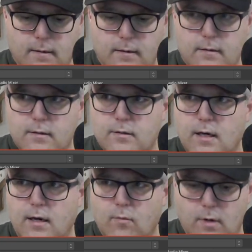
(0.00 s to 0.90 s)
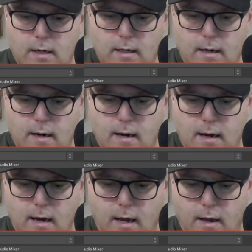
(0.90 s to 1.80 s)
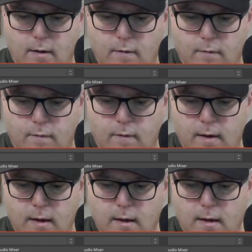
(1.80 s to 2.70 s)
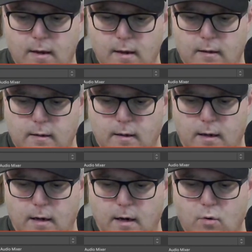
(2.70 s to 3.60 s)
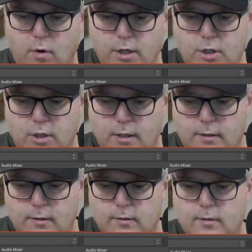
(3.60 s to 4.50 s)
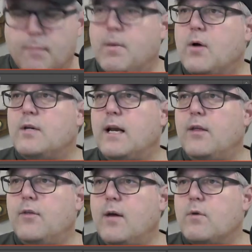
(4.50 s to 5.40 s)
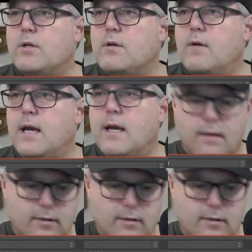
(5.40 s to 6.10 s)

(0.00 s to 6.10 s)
Does anyone have any questions about anything we're doing in this